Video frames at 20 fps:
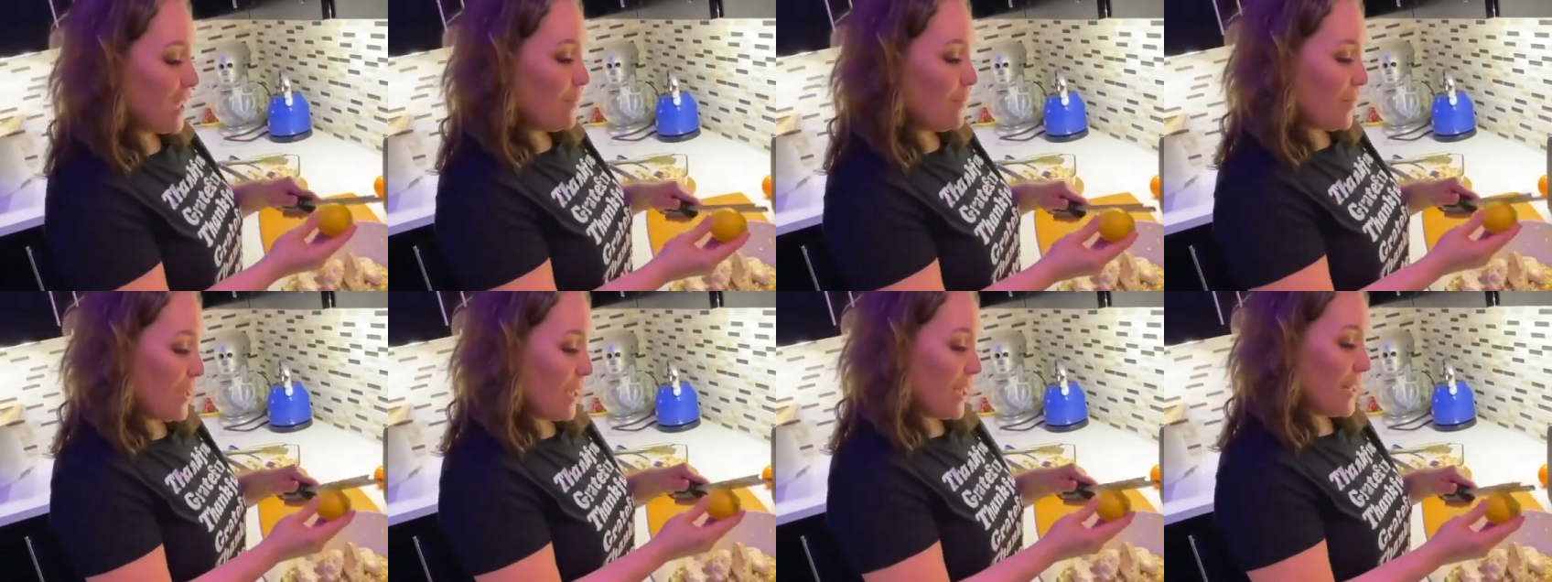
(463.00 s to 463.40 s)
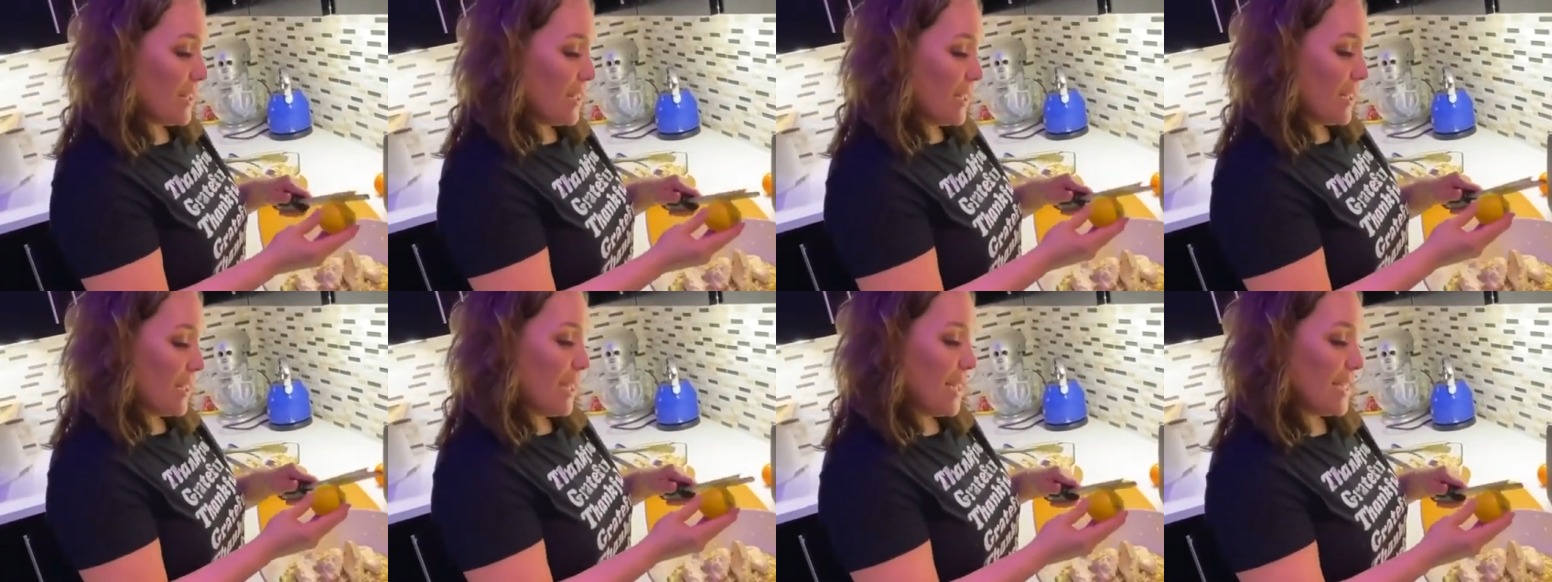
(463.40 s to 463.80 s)
it,
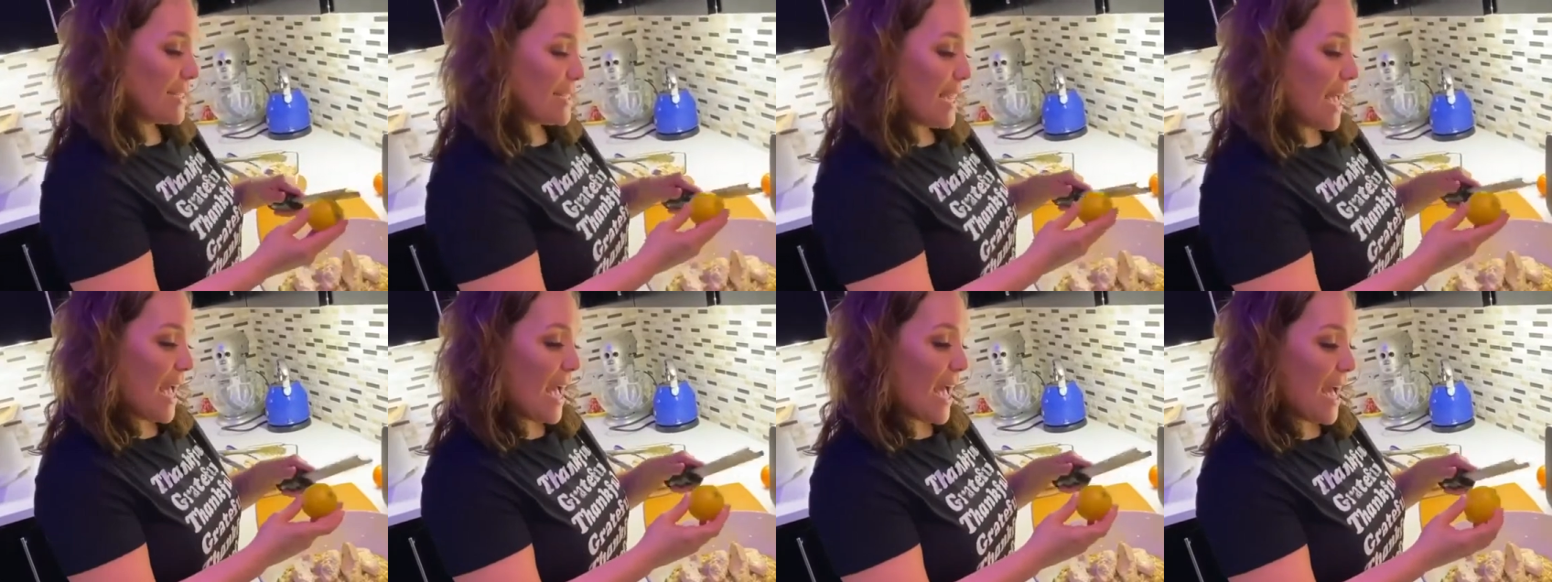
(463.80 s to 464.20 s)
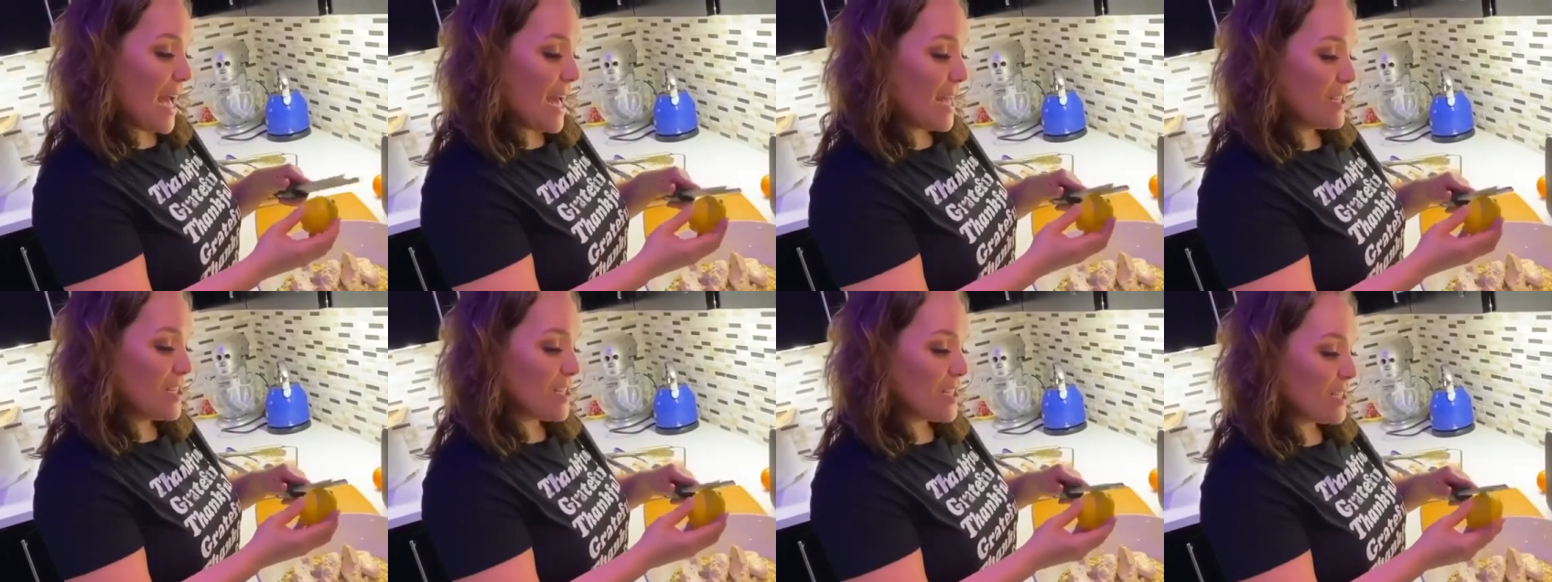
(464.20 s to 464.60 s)
is
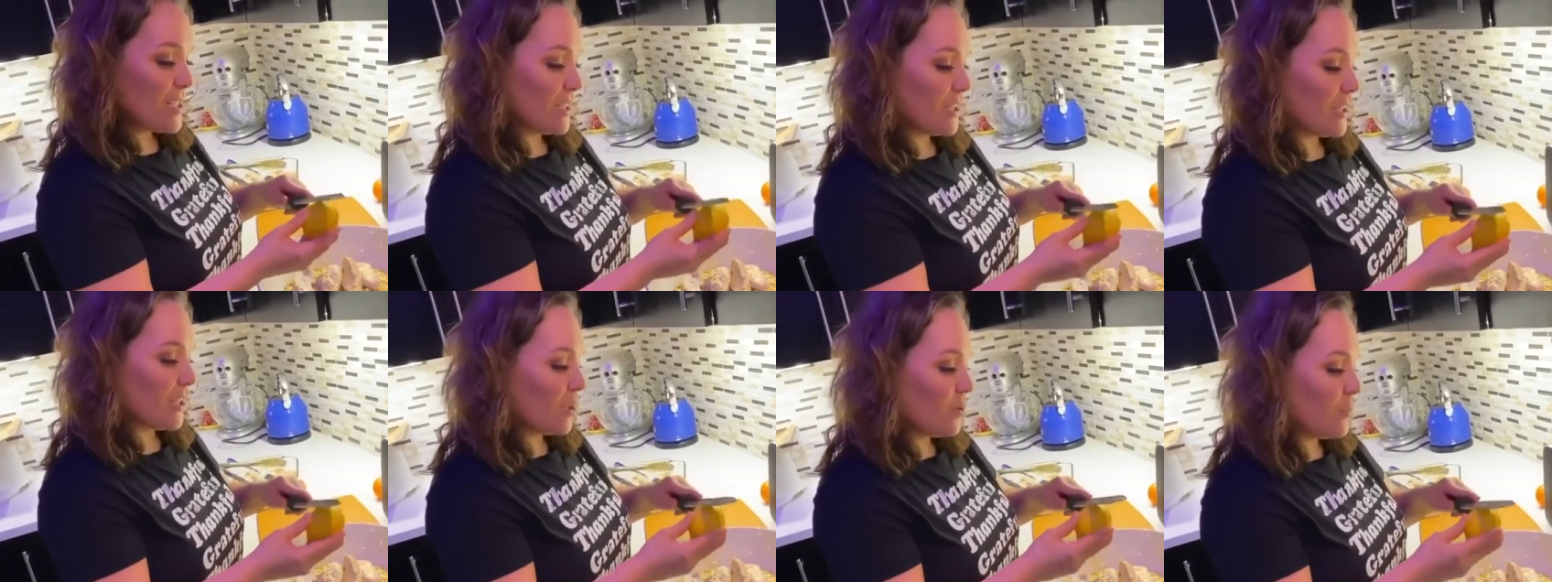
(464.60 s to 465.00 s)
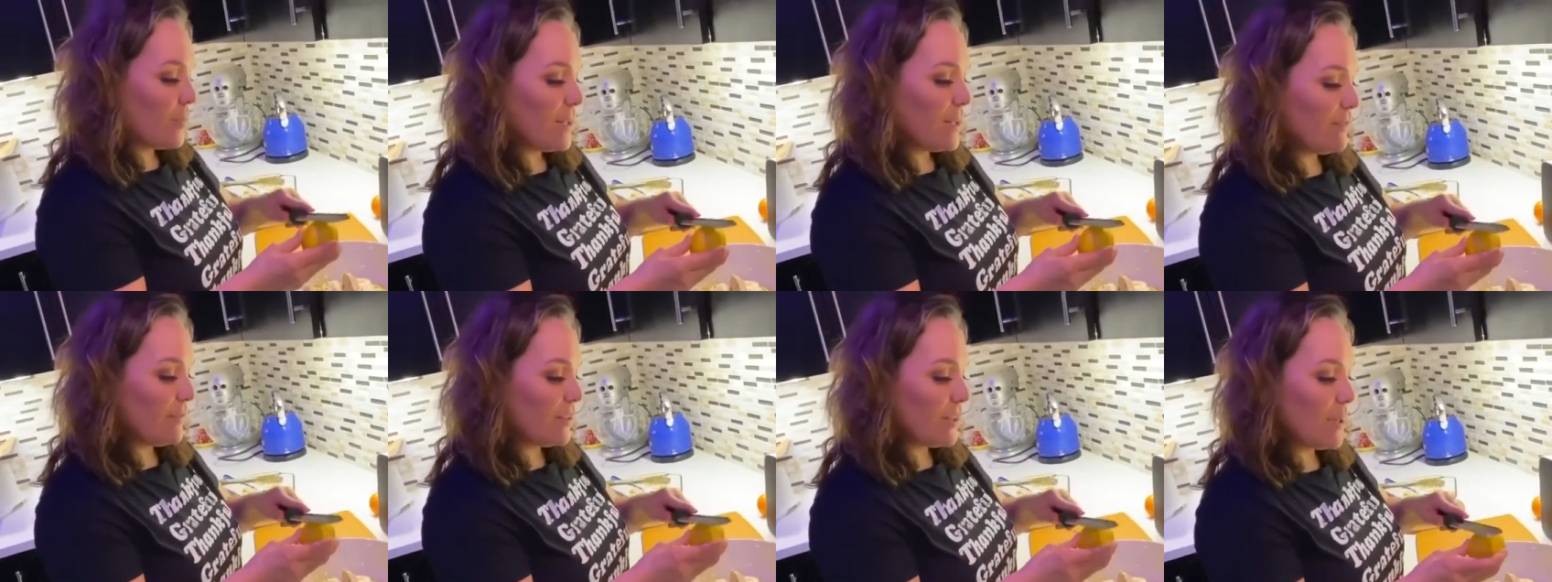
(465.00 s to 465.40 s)
add just a little bit
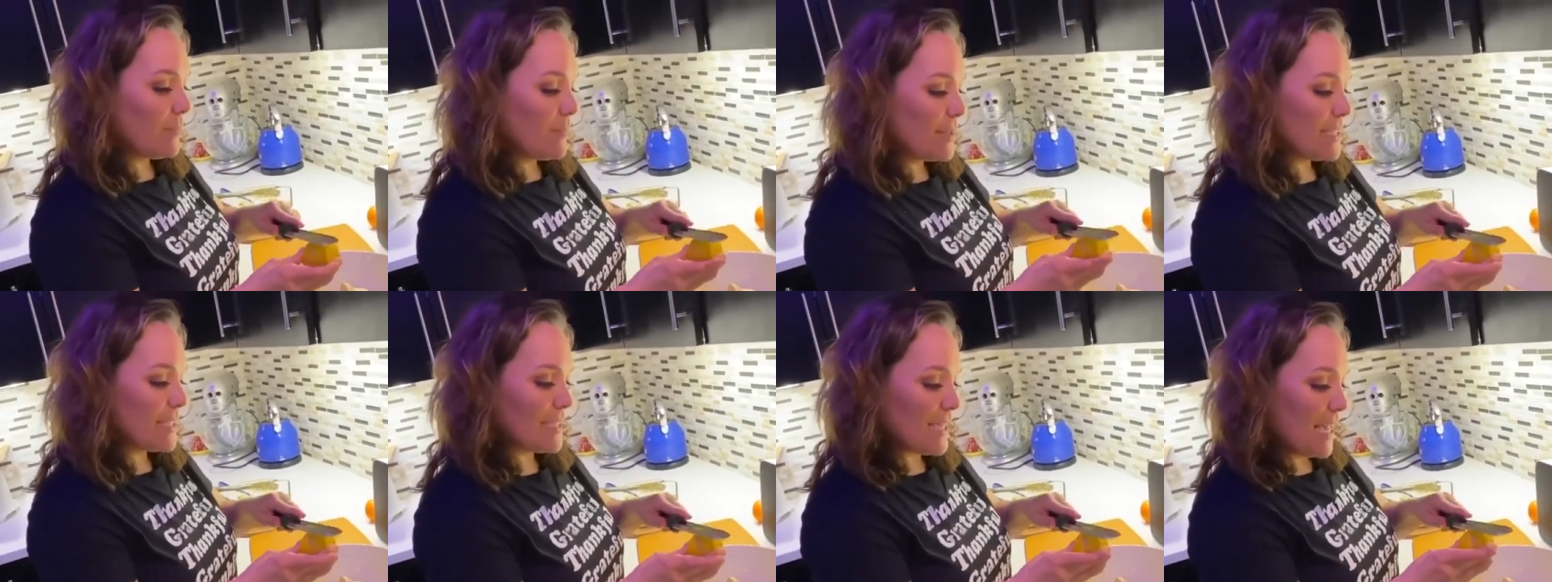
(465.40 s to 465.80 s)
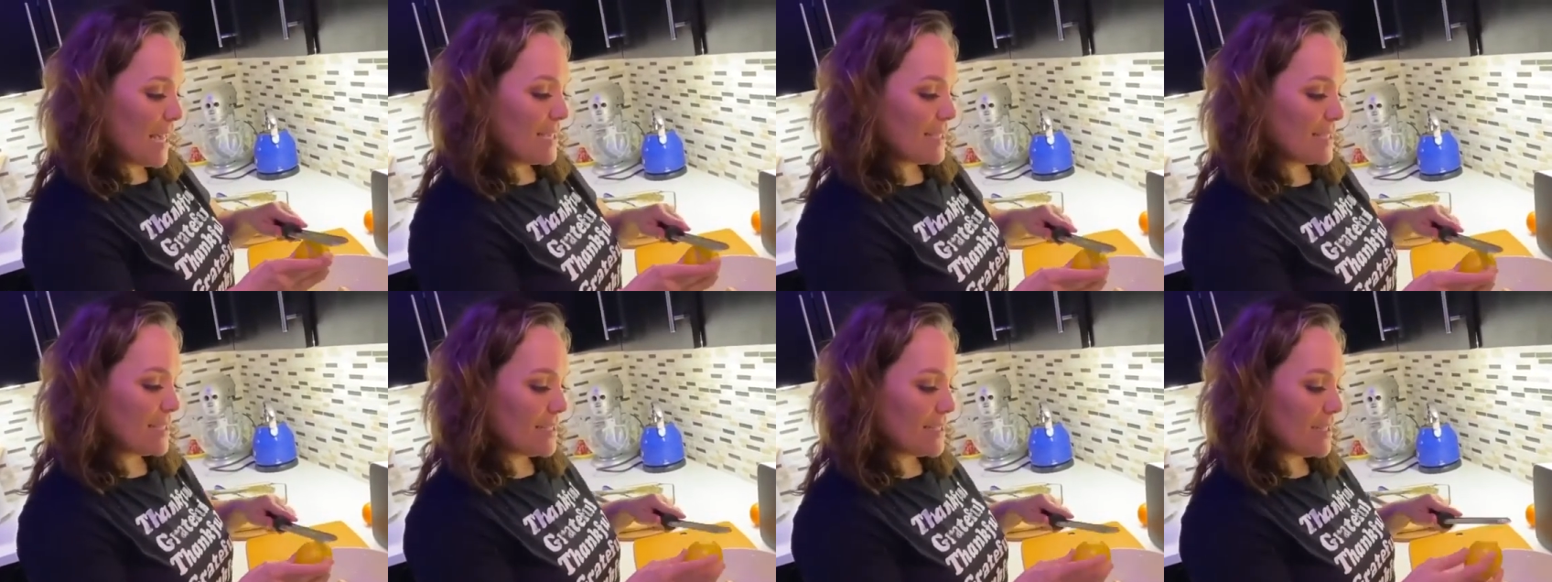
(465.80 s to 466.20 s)
of lemon
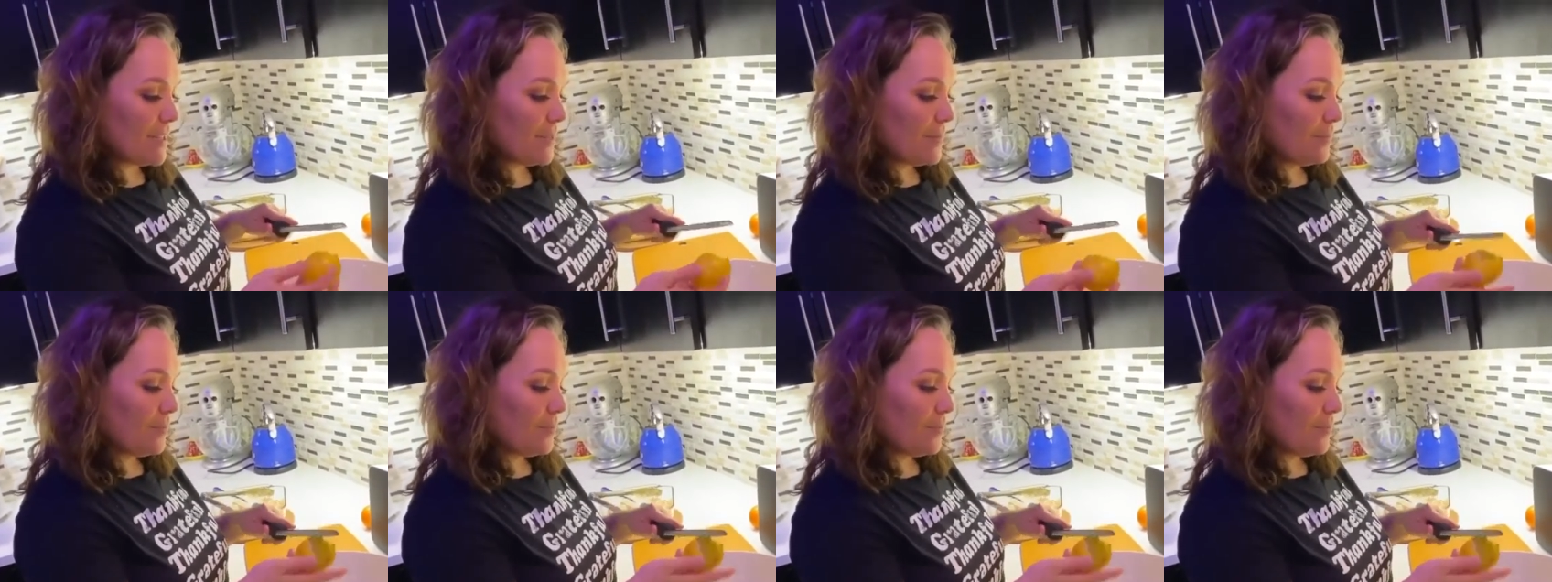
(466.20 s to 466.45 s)
zest